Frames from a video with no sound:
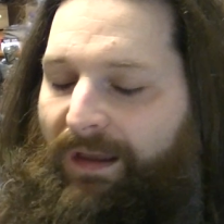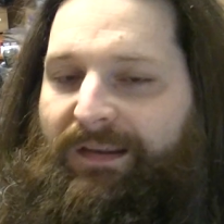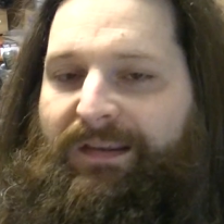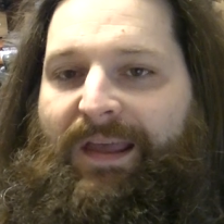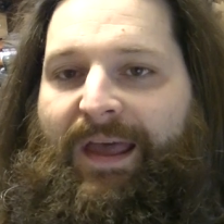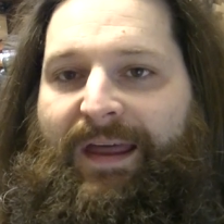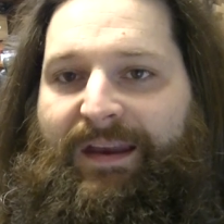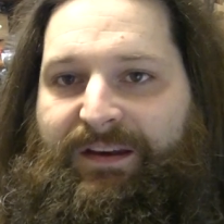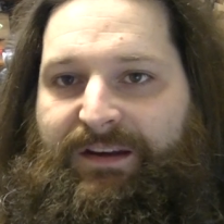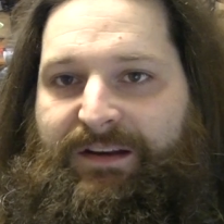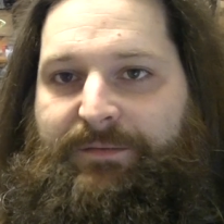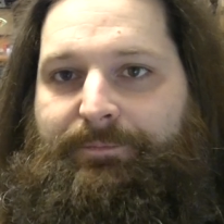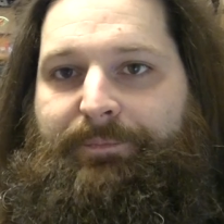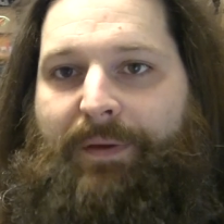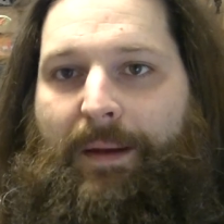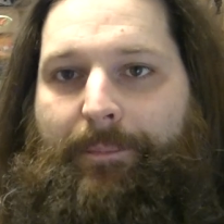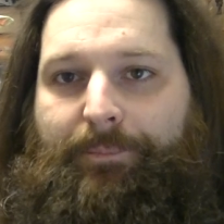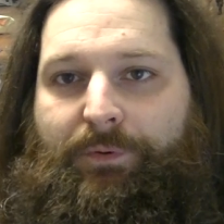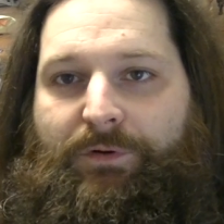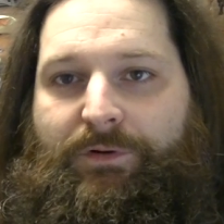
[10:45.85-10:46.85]
candied
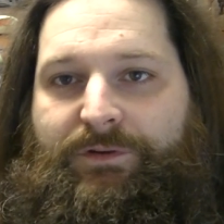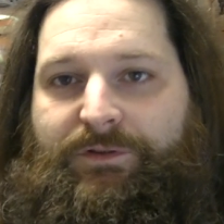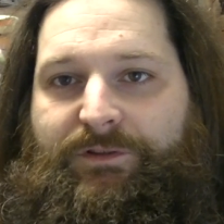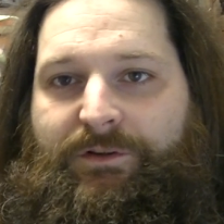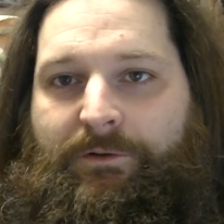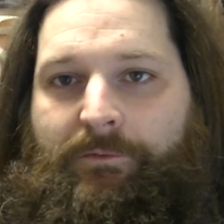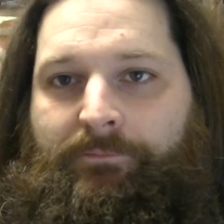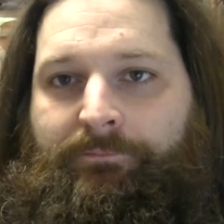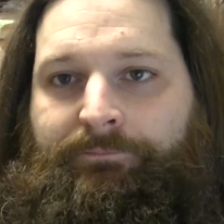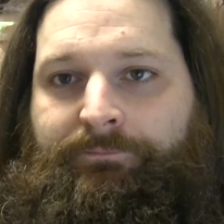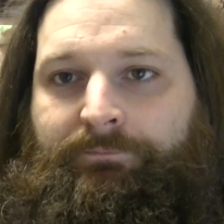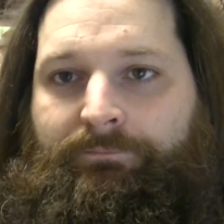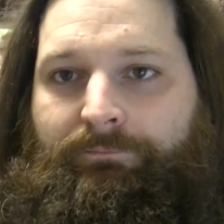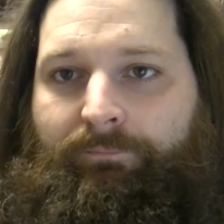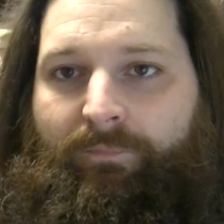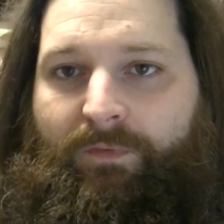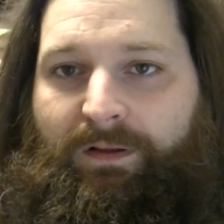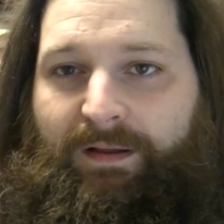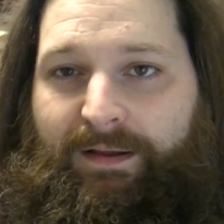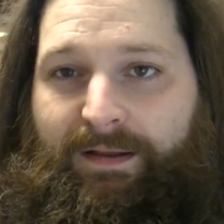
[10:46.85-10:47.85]
peppers,
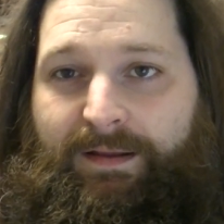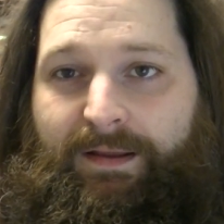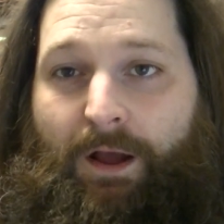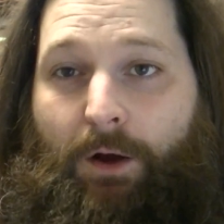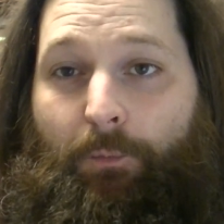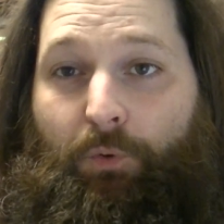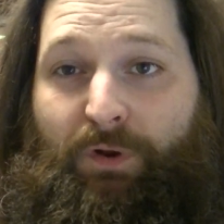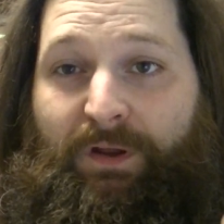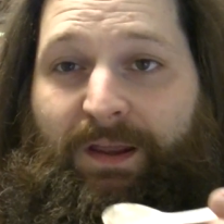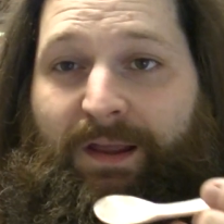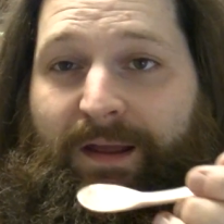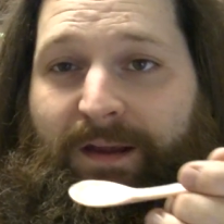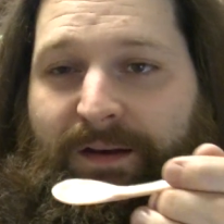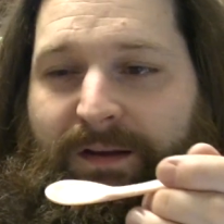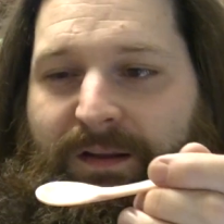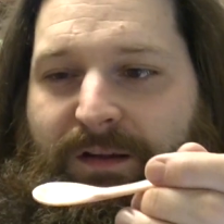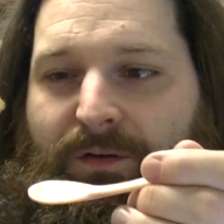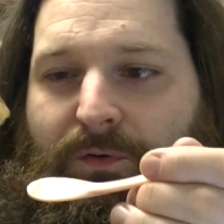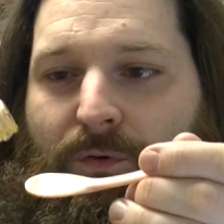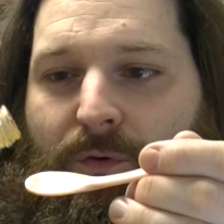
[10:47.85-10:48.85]
like cowboy
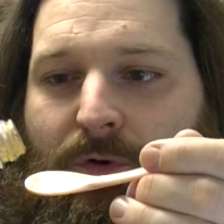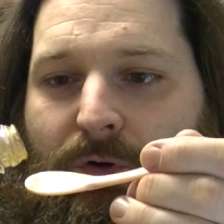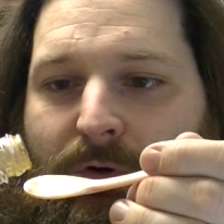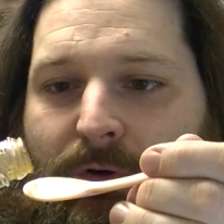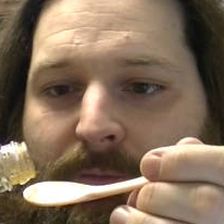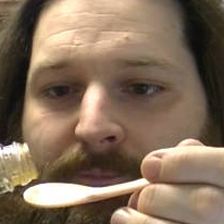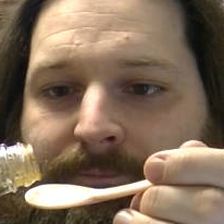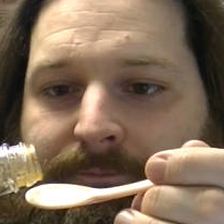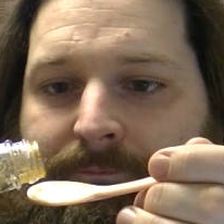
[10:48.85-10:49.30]
candy or